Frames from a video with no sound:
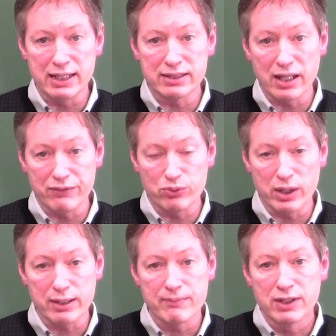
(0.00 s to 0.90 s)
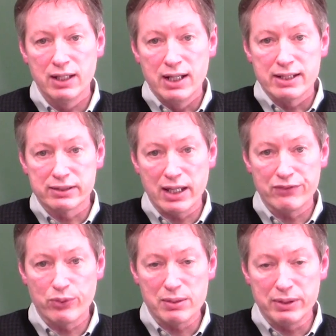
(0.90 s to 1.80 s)
the safe way. The
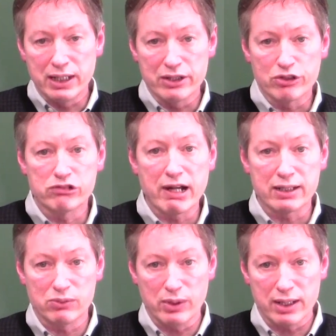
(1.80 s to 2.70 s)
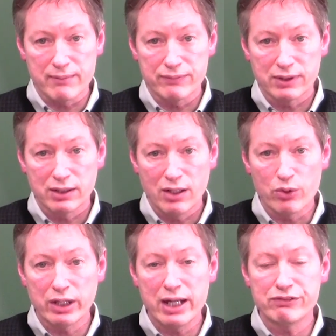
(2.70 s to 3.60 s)
safe way being the correct way.
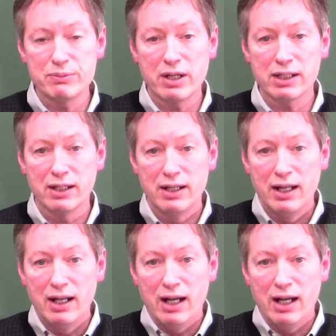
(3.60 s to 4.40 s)
Okay, everybody?